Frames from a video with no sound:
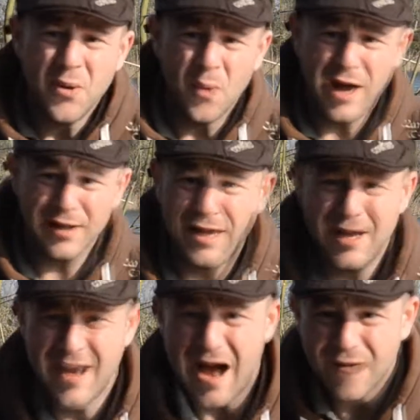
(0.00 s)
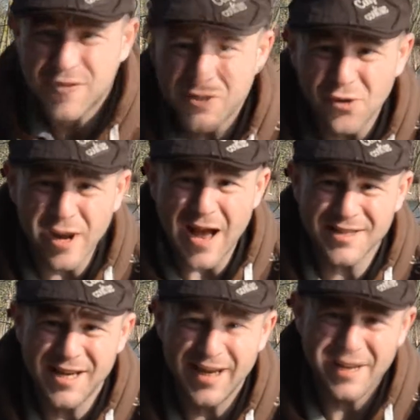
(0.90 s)
Well, I've stuck
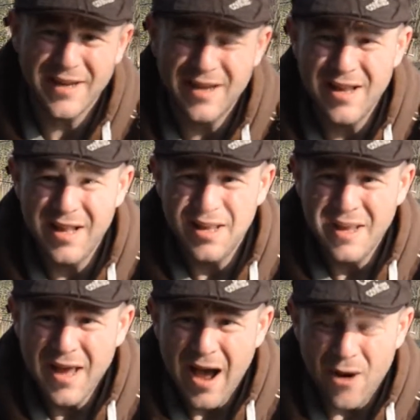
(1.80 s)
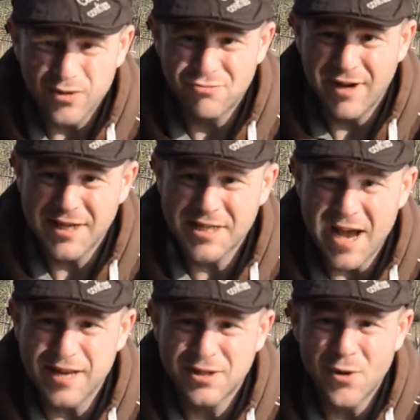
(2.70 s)
at it. I was really
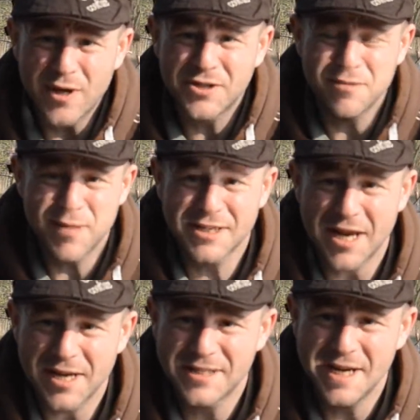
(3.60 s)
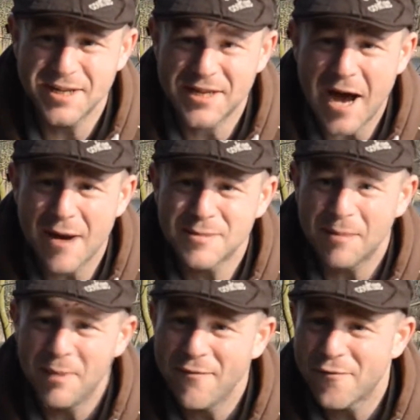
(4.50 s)
starting to question my sanity at times.
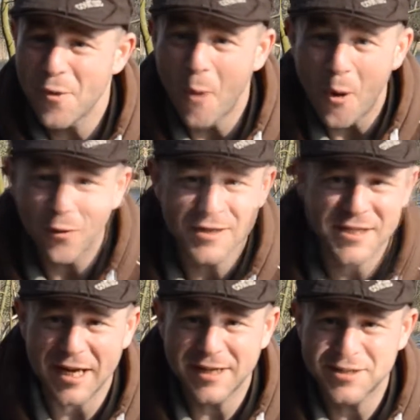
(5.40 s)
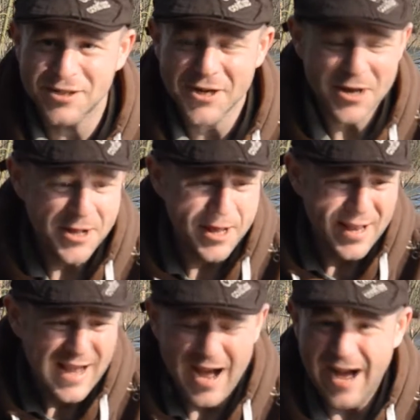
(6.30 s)
I've been through all the zigs.
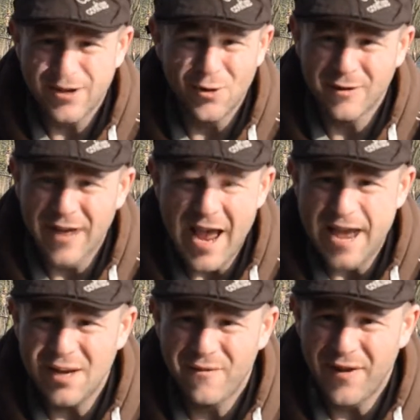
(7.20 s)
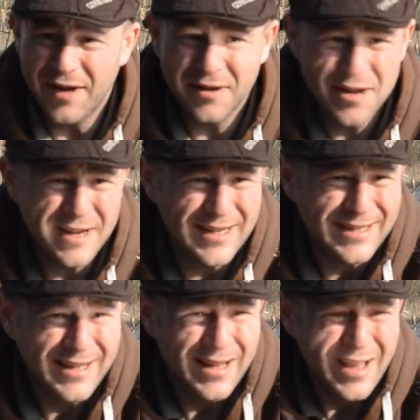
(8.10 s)
I couldn't get anything.
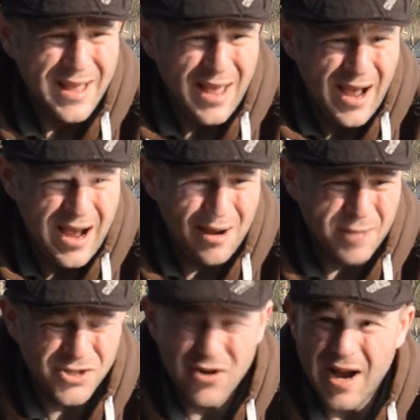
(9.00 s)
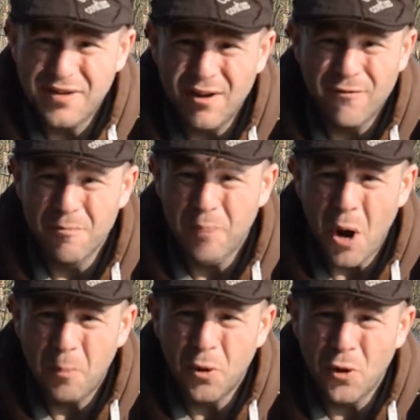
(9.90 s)
I tried different
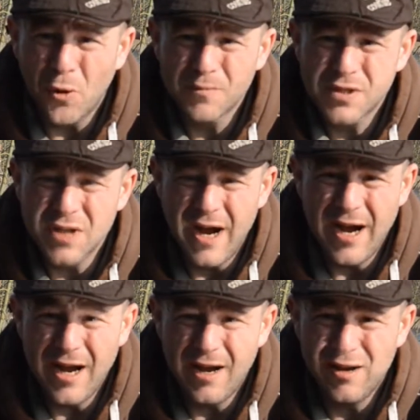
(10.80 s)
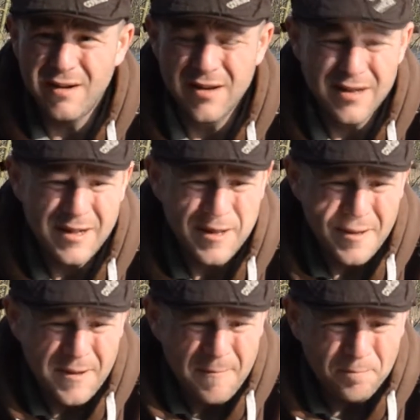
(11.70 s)
pop-ups
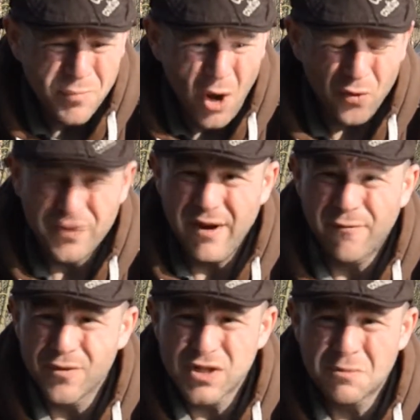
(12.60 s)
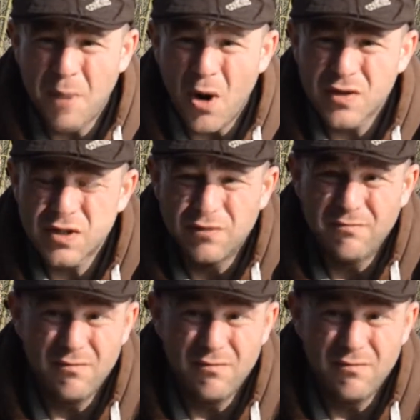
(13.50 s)
on different spots.